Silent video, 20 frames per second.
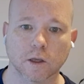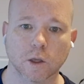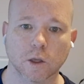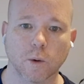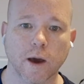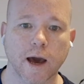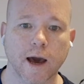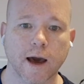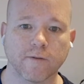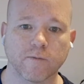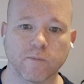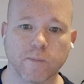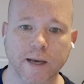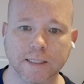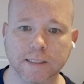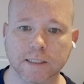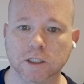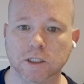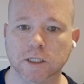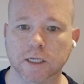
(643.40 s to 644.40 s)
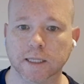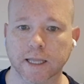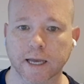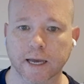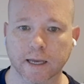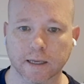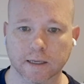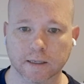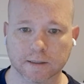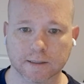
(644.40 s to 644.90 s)
you have messaging
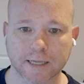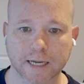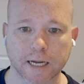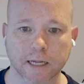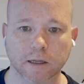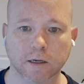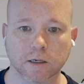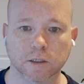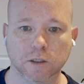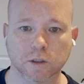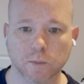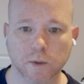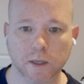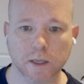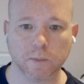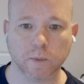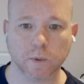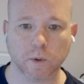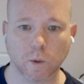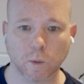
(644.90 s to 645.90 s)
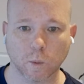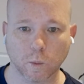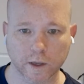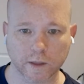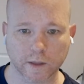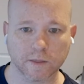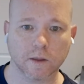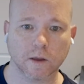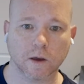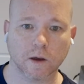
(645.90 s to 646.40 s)
that is tailored to people
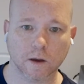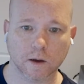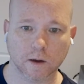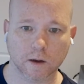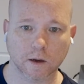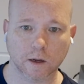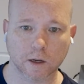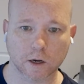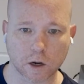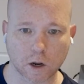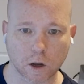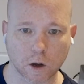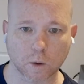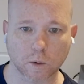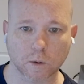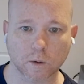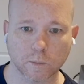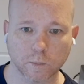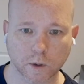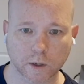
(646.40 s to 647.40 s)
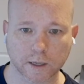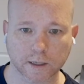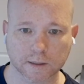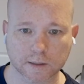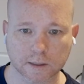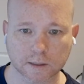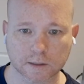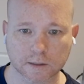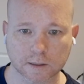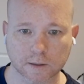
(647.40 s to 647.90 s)
with a known booking
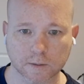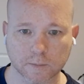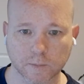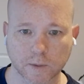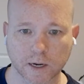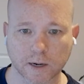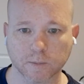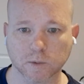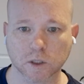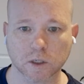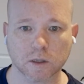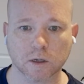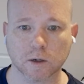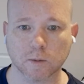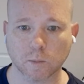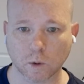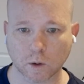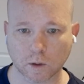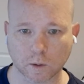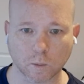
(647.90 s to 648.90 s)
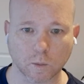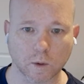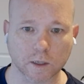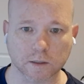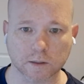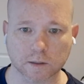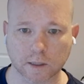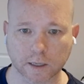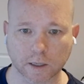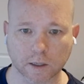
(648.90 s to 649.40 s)
system. And I'm sure there are more than
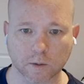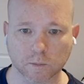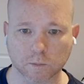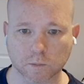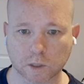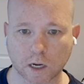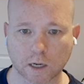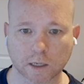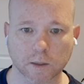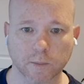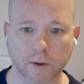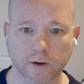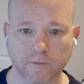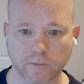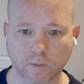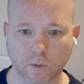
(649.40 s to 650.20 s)
ones, like you talked about